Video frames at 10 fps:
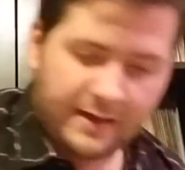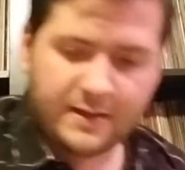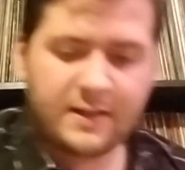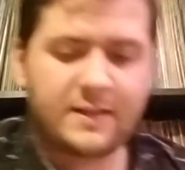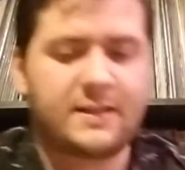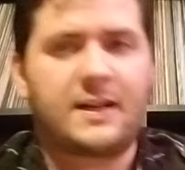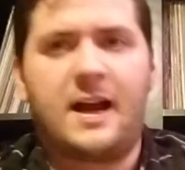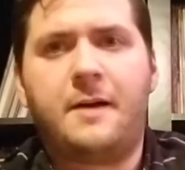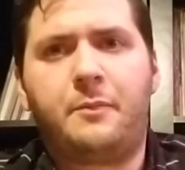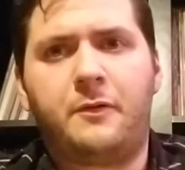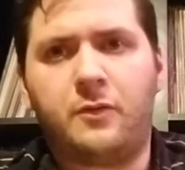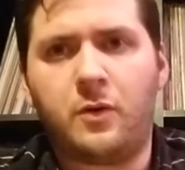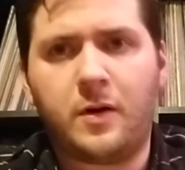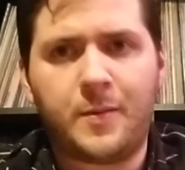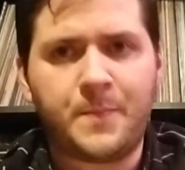of these I got
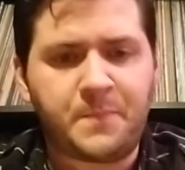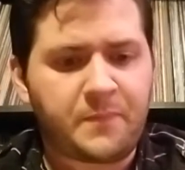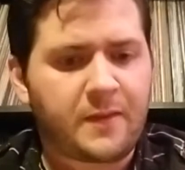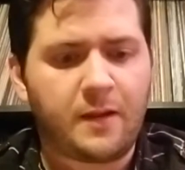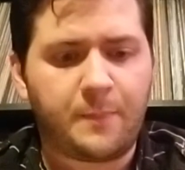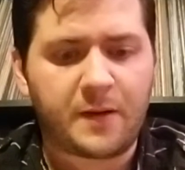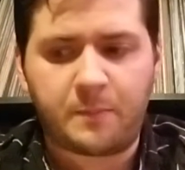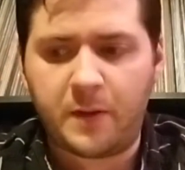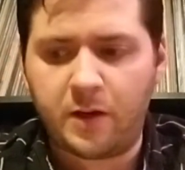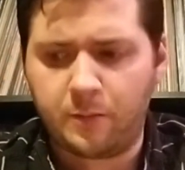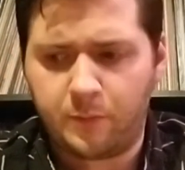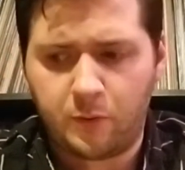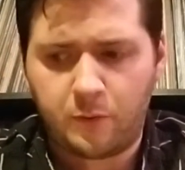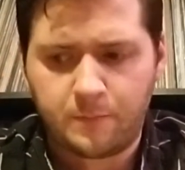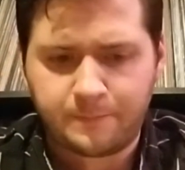before the big Beatle
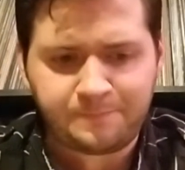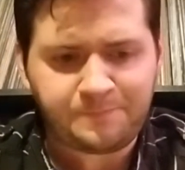boom.